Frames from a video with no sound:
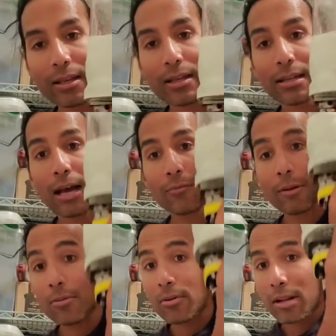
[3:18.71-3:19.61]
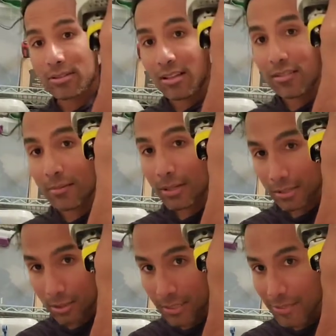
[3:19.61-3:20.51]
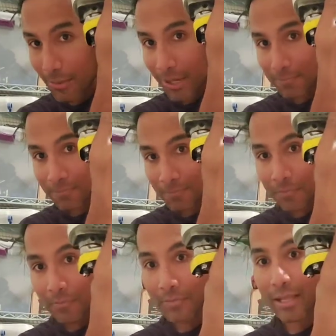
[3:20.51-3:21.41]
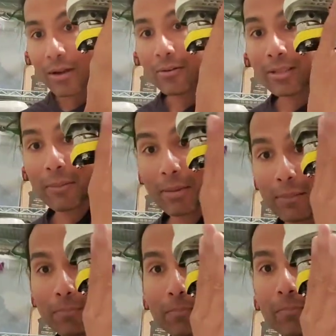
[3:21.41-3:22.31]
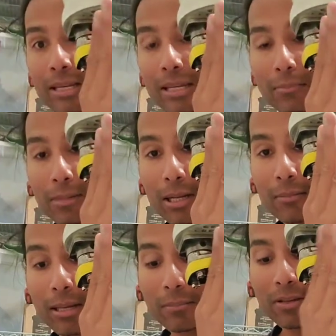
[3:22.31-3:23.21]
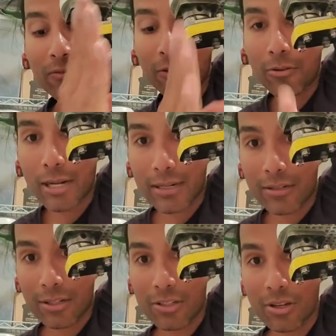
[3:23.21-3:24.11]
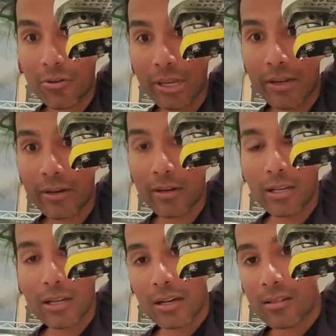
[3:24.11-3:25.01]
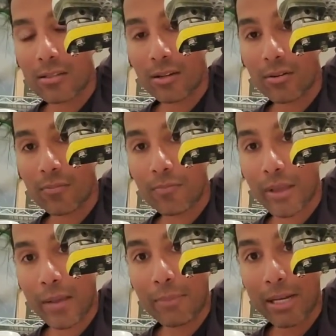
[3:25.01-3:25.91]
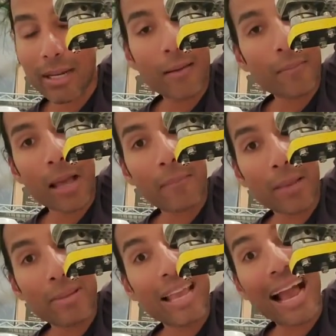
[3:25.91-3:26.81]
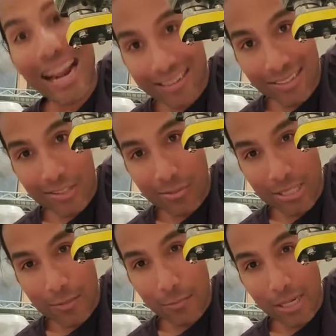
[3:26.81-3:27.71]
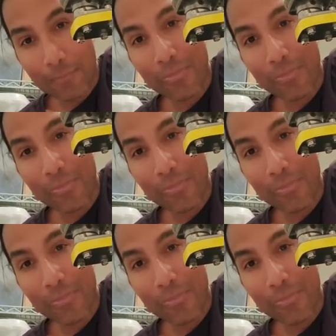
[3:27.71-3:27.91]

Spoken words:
Now, remember when I was telling you about the sweet spot? Now, that might mean I might be further out on the toe here, so I might be out of the sweet spot.